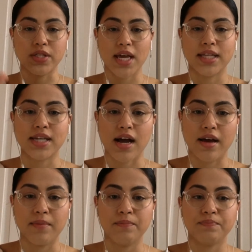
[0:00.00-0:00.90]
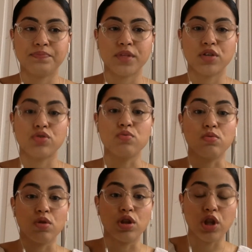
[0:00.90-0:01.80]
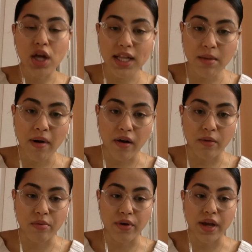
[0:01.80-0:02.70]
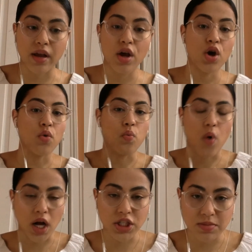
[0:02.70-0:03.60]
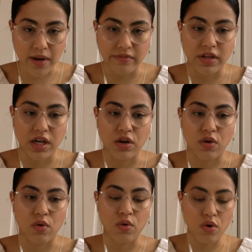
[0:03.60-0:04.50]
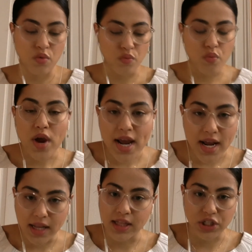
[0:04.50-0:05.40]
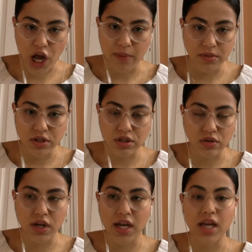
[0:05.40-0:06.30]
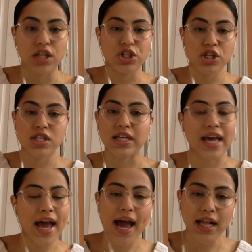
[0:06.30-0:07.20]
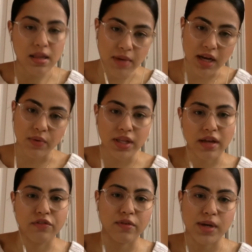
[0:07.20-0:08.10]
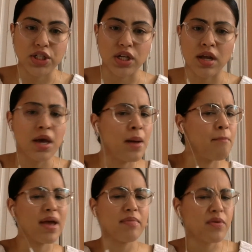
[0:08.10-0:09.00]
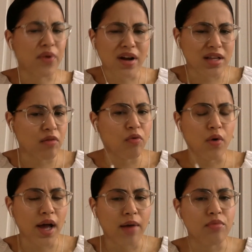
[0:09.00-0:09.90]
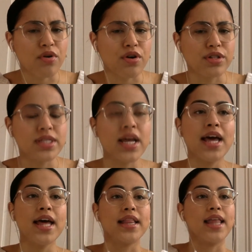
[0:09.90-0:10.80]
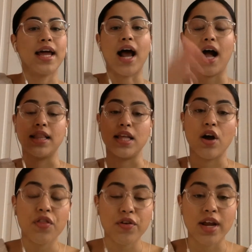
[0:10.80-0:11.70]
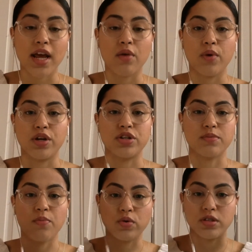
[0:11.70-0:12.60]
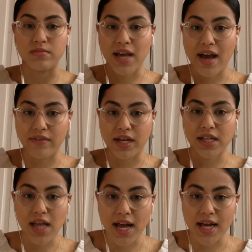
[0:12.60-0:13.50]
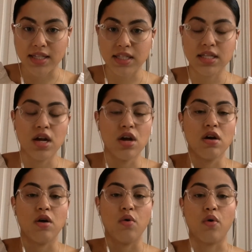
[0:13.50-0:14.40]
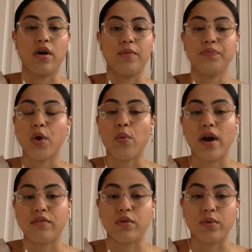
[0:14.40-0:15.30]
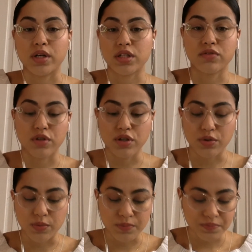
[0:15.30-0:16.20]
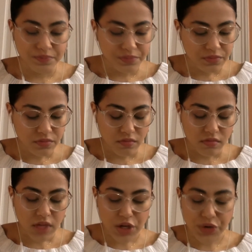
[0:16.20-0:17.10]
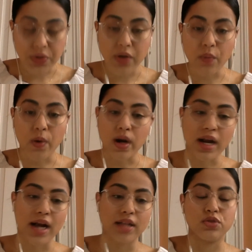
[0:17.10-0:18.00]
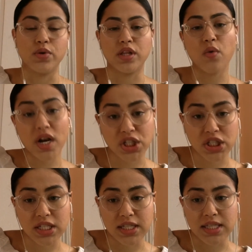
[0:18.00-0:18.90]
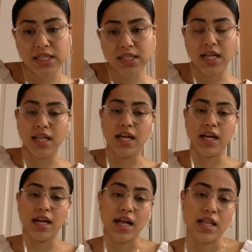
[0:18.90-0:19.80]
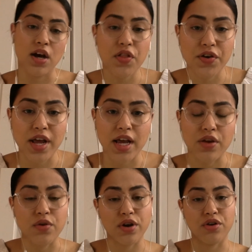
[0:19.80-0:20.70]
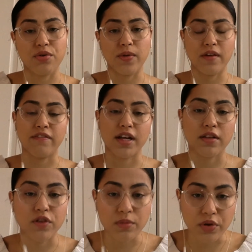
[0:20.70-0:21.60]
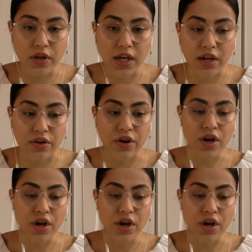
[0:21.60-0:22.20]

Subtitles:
take time to look at the PowerPoint, watch my video, read the chapters, okay? Just get acclimated with the information. Maybe work on the vocab words. Then on the other day when you're supposed to be having class or whatever works for you can work on doing questions. And then on the other day, you can do the effective communicator